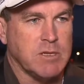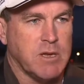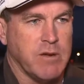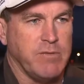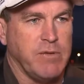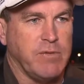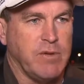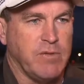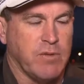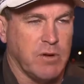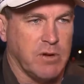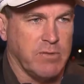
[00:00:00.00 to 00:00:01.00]
She carried
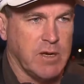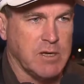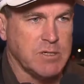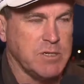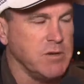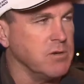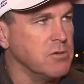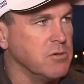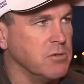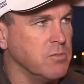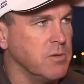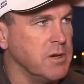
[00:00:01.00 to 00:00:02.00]
55 last year and
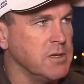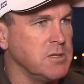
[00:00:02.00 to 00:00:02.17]
couldn't win it,